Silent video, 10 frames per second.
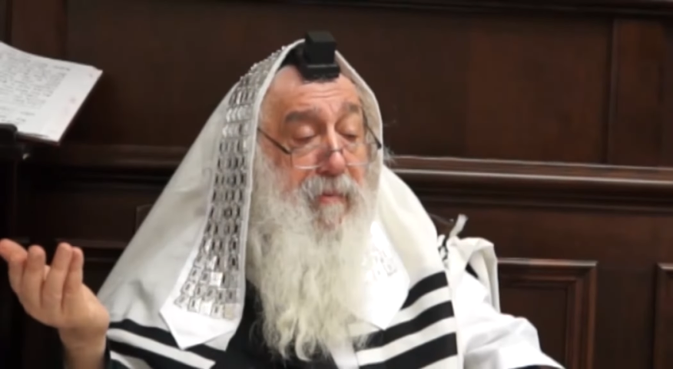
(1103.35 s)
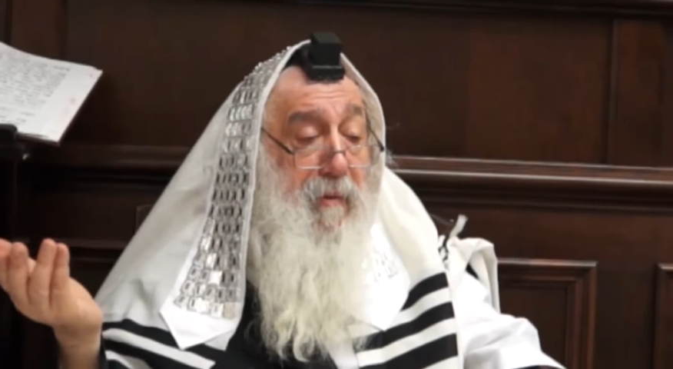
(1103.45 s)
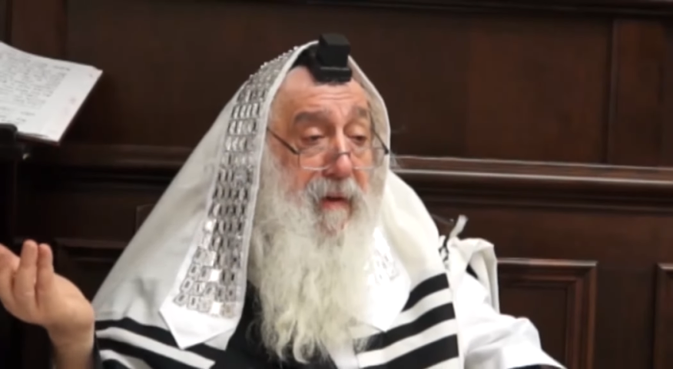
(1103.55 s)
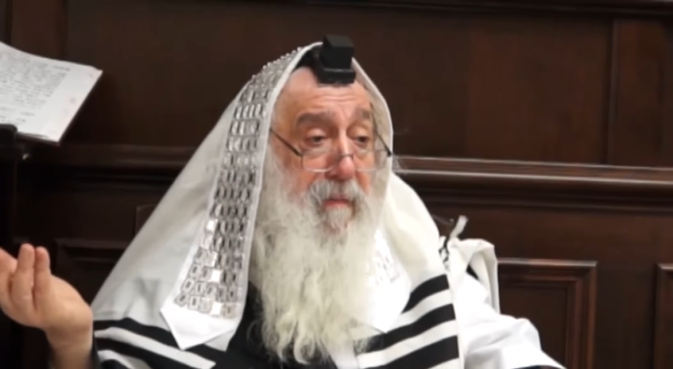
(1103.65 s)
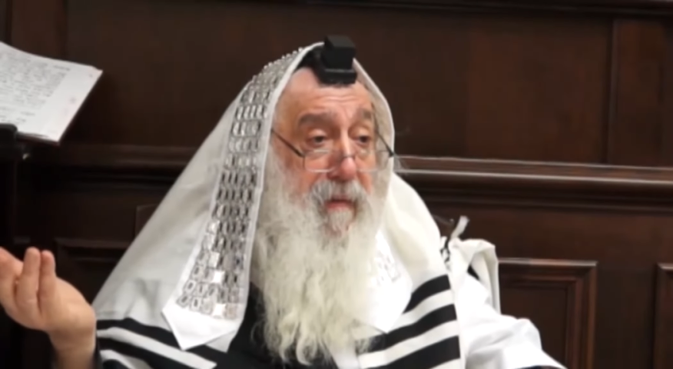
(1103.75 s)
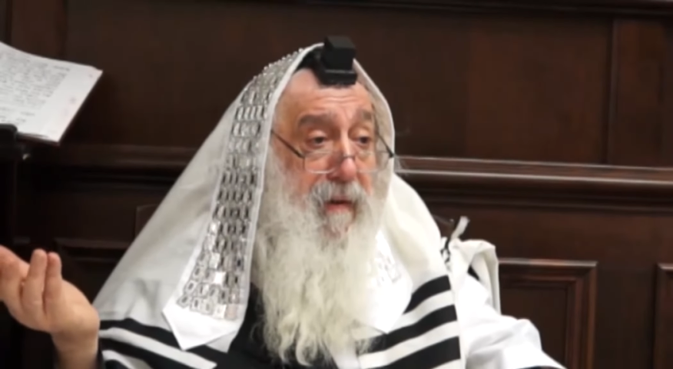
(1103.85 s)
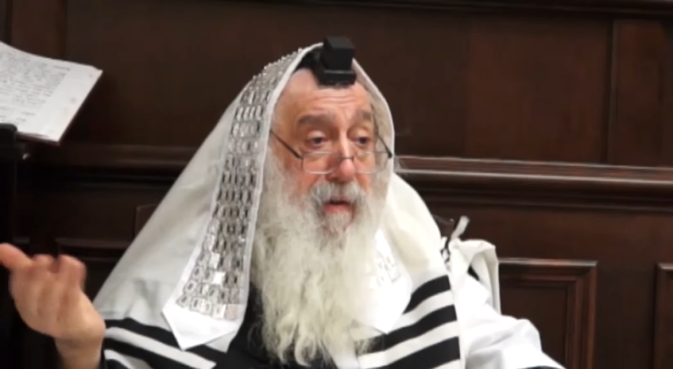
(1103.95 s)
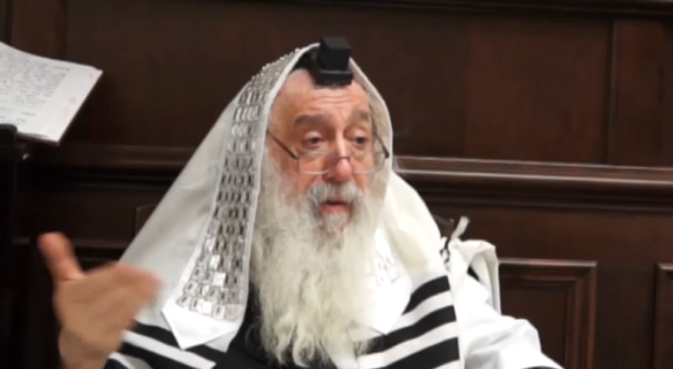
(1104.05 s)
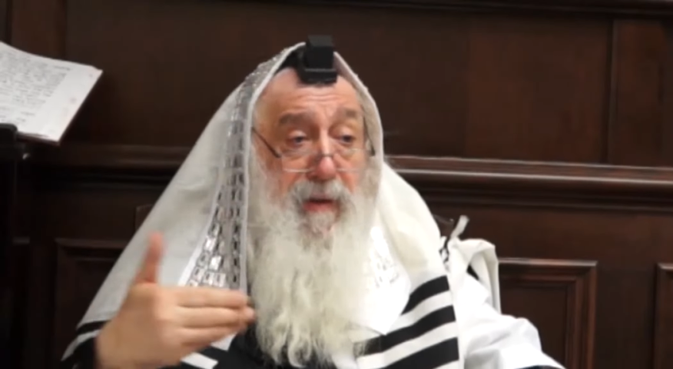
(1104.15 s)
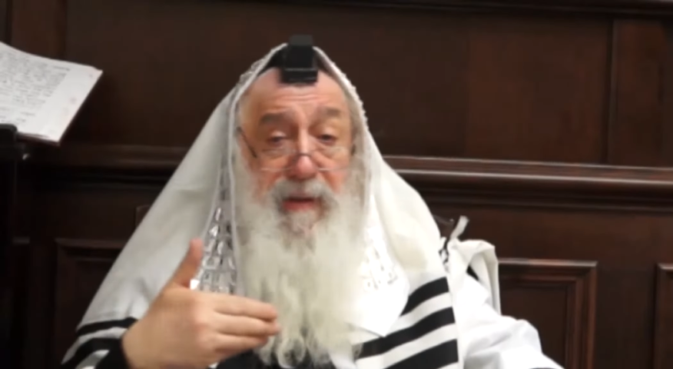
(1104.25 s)
problem.
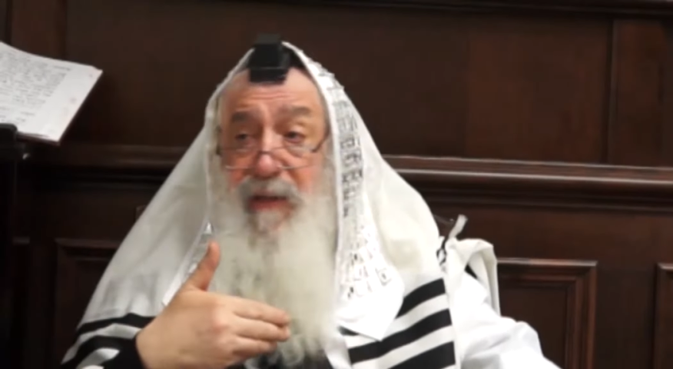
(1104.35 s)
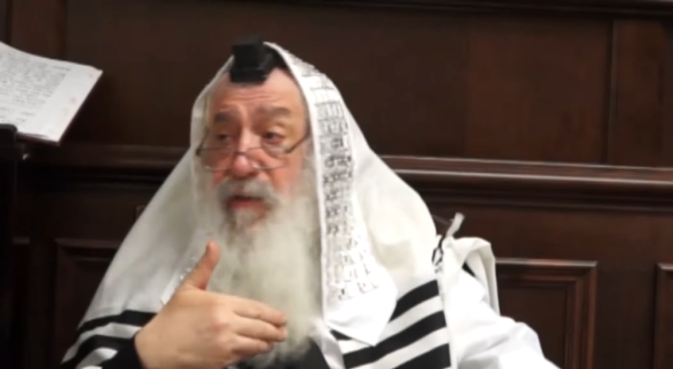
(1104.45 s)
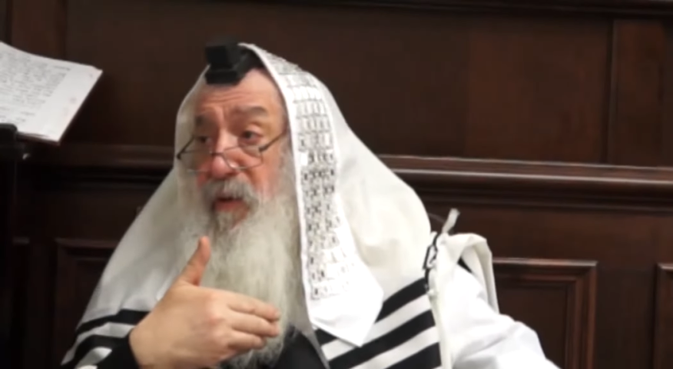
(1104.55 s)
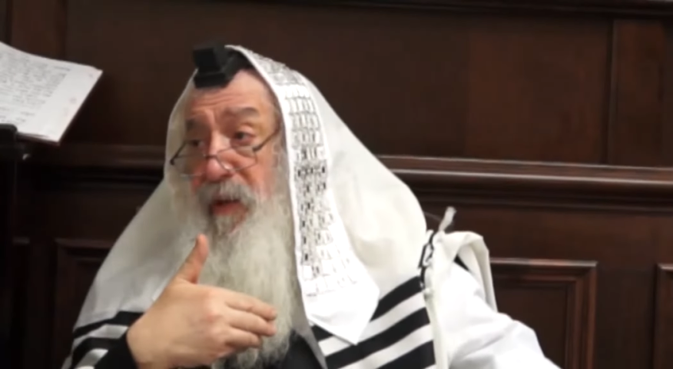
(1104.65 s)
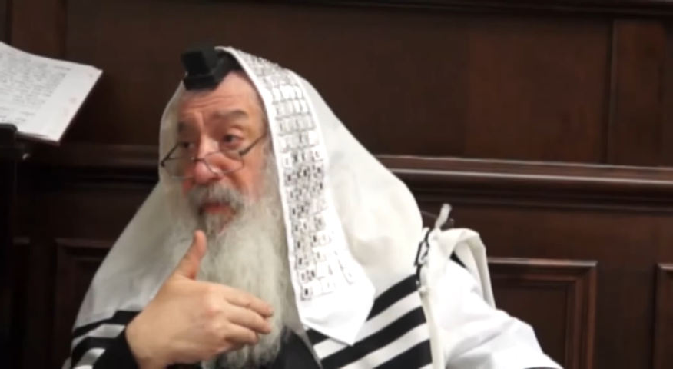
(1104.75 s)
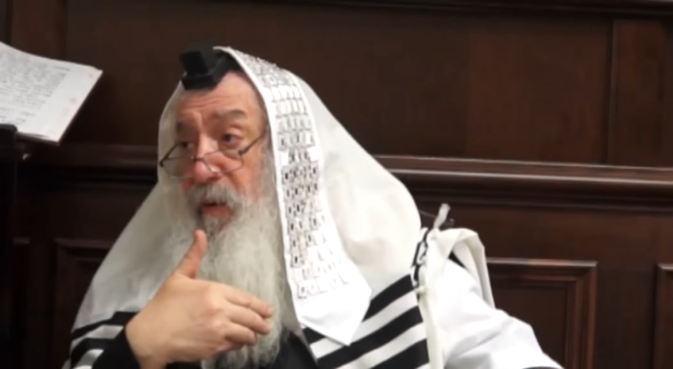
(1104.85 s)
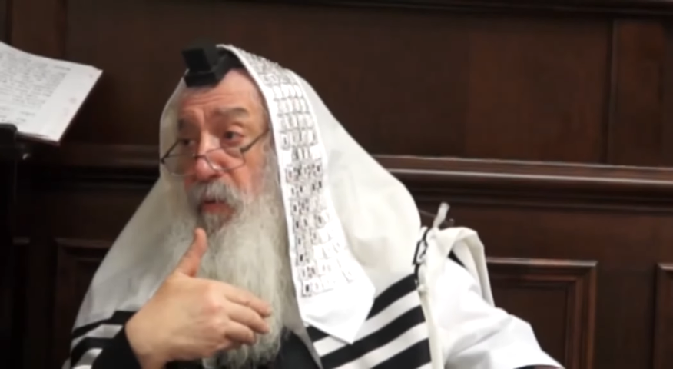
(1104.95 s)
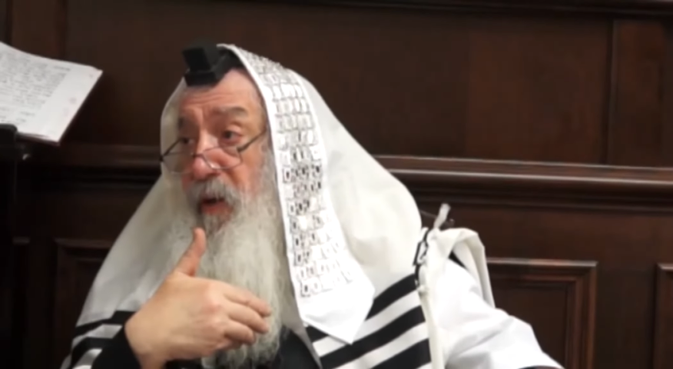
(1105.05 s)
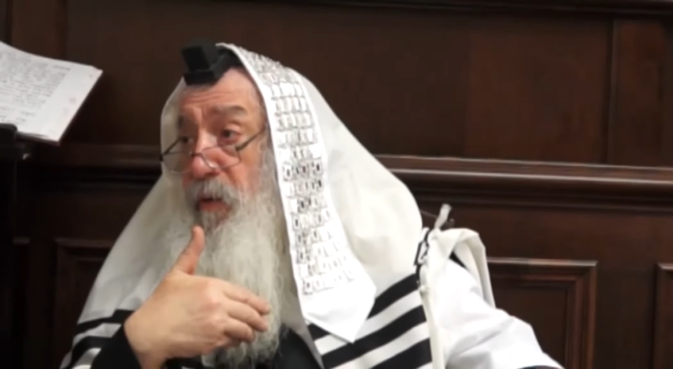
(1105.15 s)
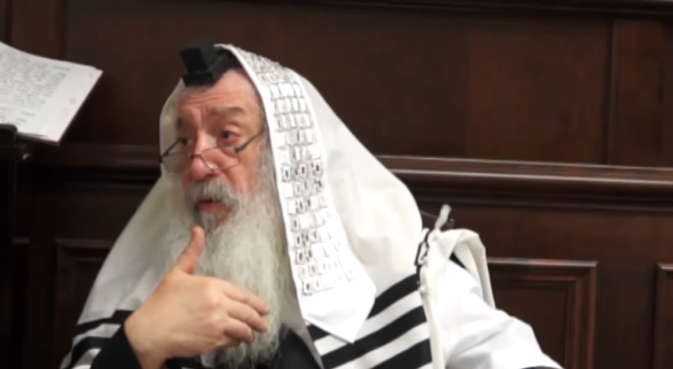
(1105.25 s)
There is only me
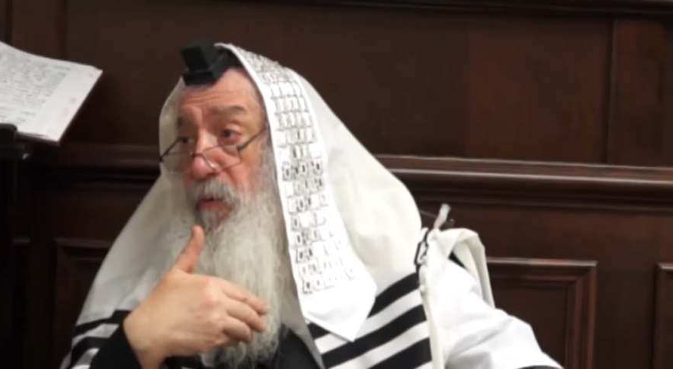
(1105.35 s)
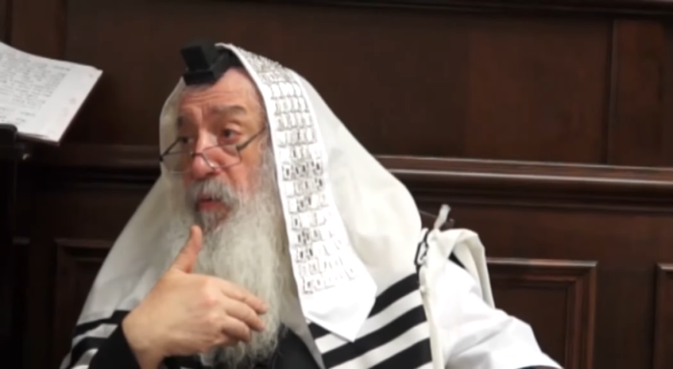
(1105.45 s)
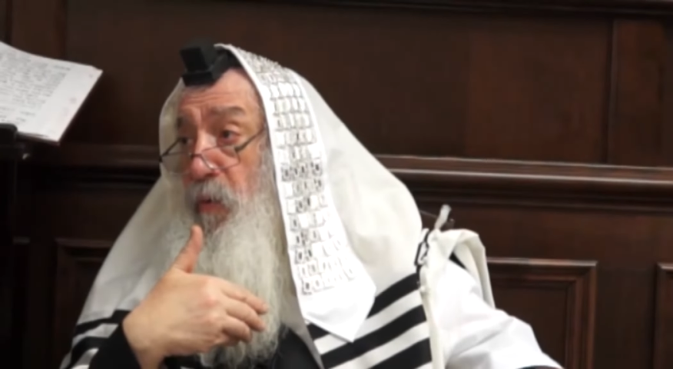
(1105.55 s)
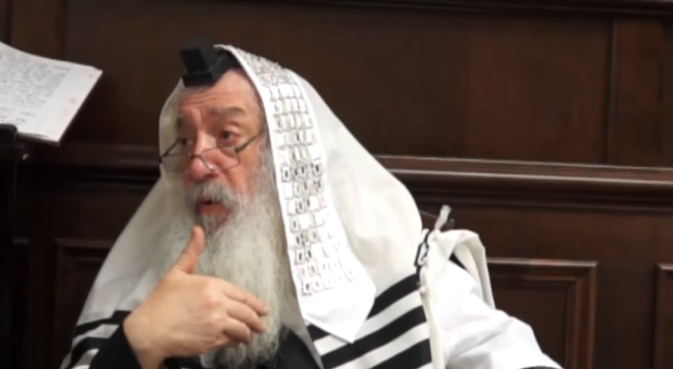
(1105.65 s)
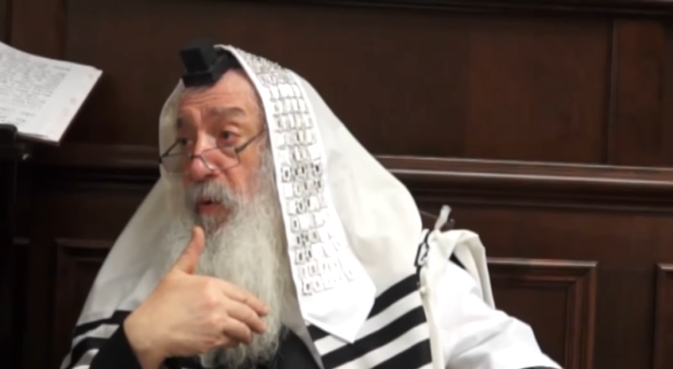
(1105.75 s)
who can know